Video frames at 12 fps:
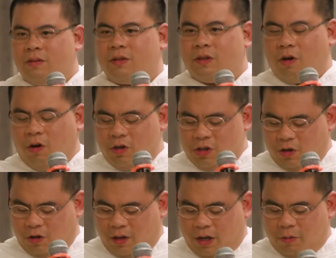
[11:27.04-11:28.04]
God
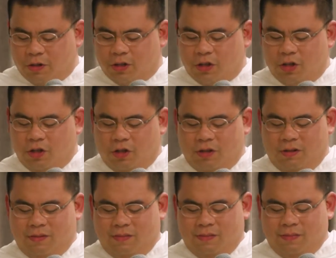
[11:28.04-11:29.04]
saw that it was good.
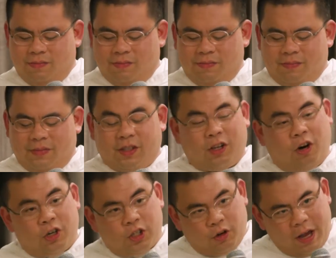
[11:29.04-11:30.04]

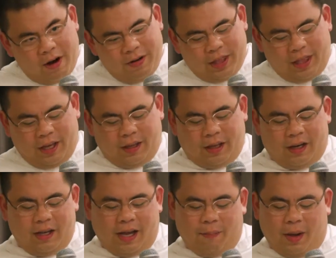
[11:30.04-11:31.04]
God saw everything that
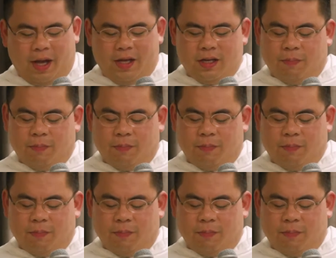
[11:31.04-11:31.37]
he had made,